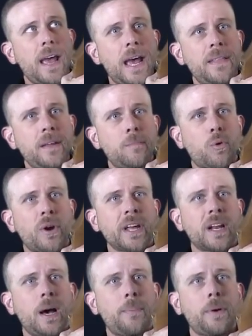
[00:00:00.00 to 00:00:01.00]
and then bring
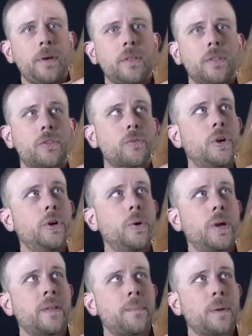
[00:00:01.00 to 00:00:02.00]
it up
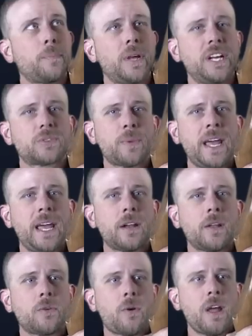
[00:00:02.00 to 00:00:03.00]
through, and I'm going to place my
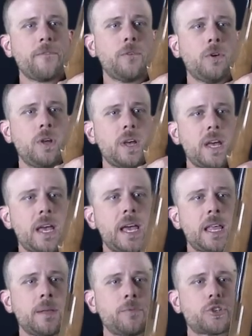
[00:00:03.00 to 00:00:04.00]
hand on the rifle.
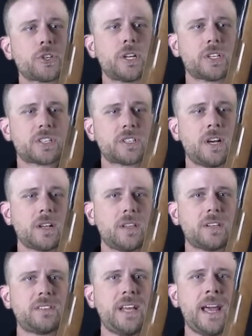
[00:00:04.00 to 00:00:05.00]
And I'm just going to snug
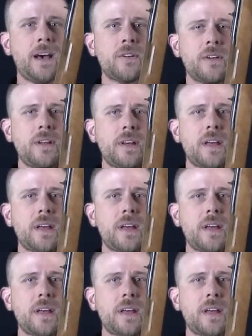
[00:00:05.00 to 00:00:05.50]
this down,